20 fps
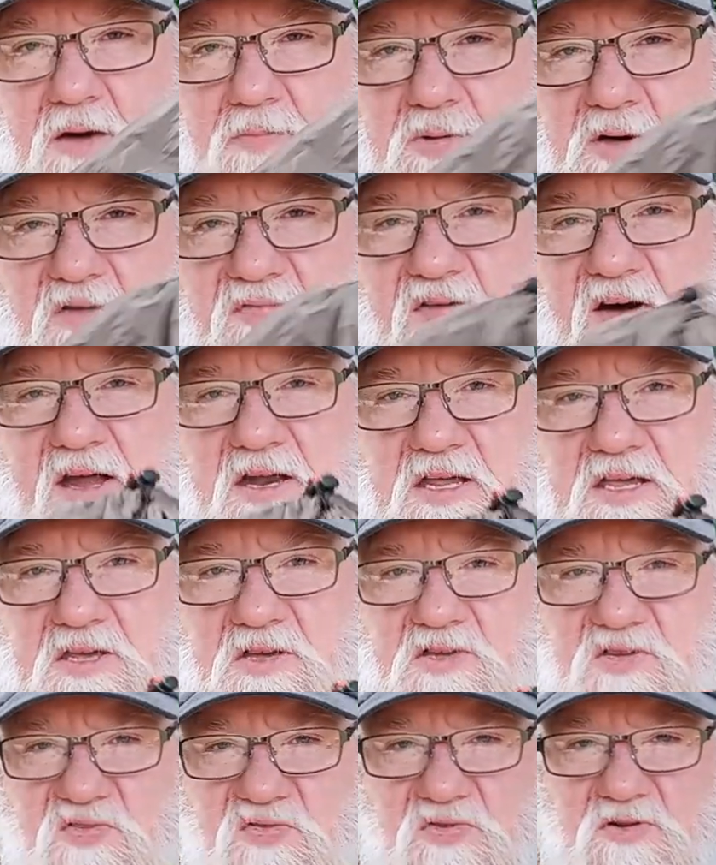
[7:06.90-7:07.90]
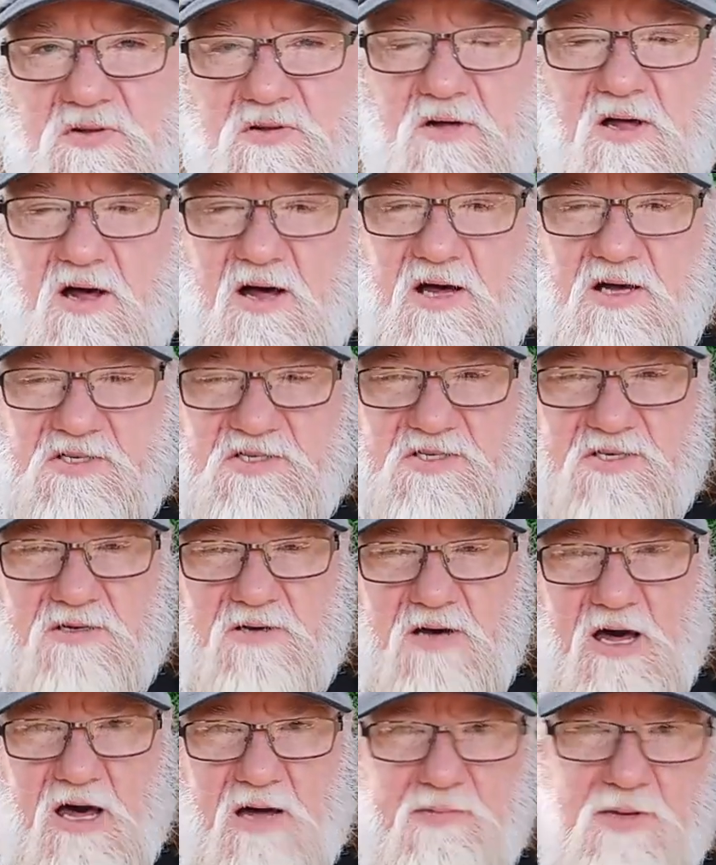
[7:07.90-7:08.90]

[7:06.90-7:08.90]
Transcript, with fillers: y'all find it useful. Also, I'll be